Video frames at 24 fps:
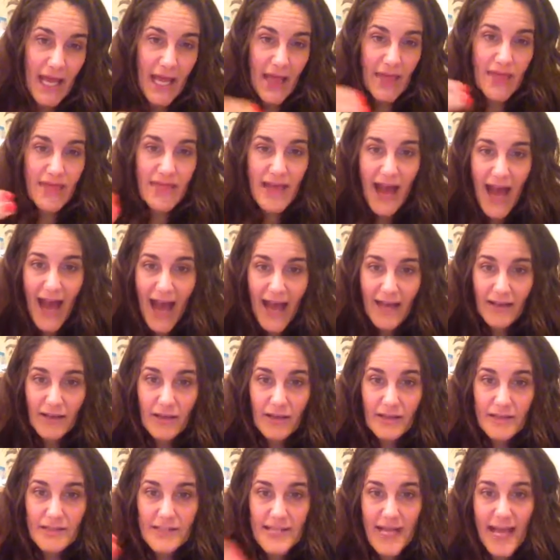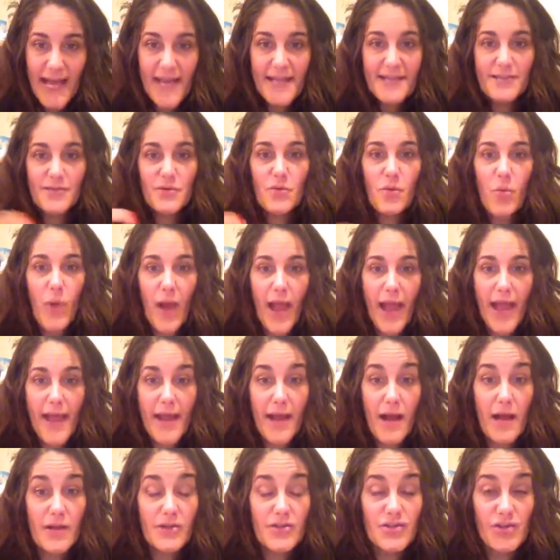That takes
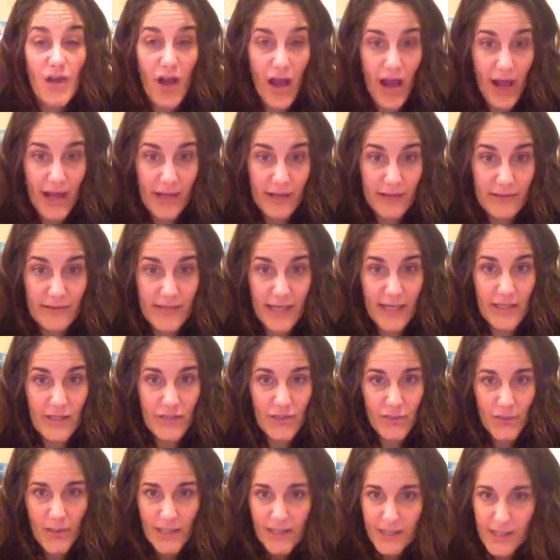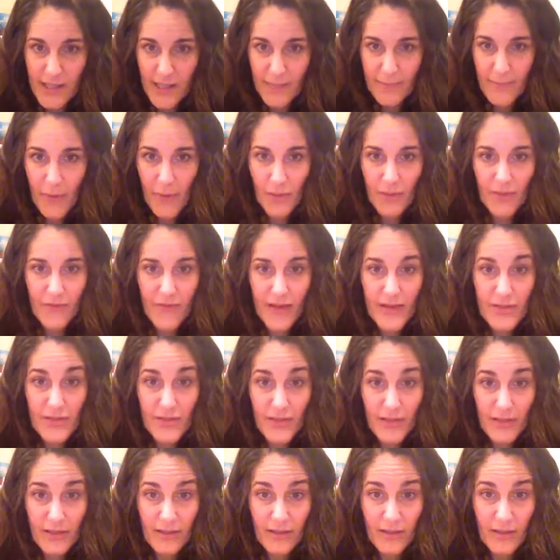away a child's intrinsic
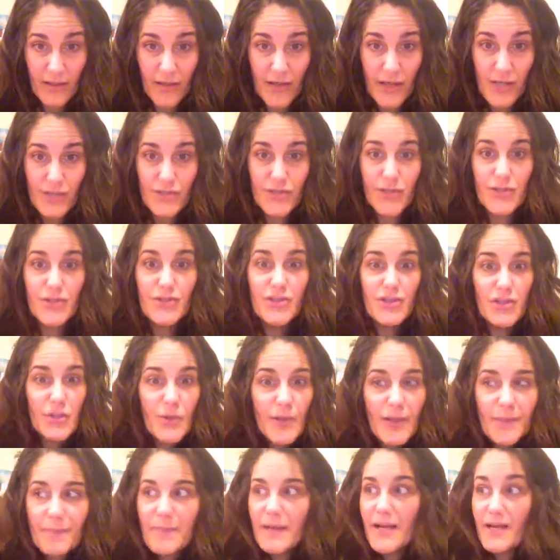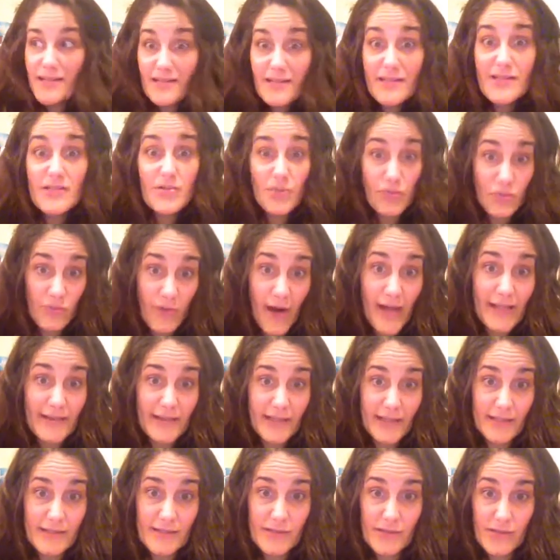motivation to do it because it's the right
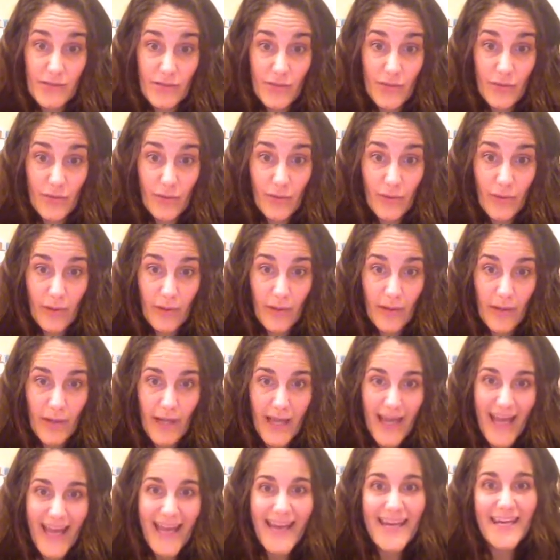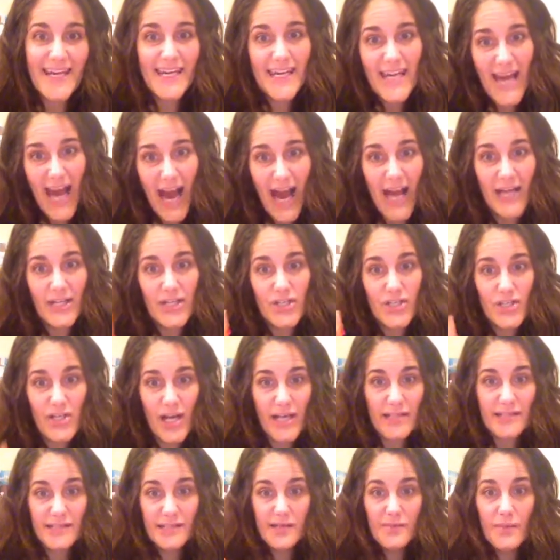thing to do, not
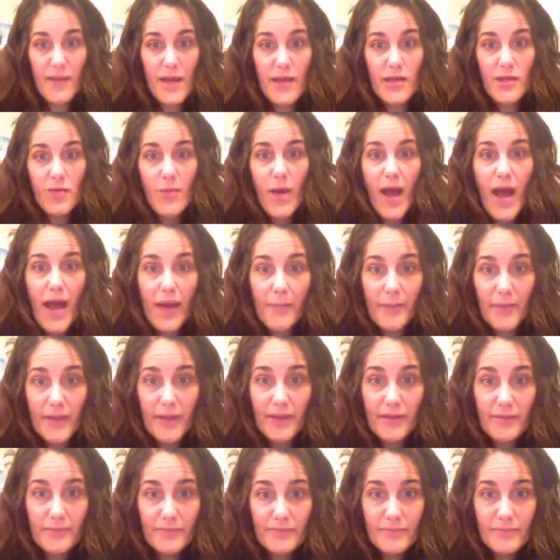just to make you happy.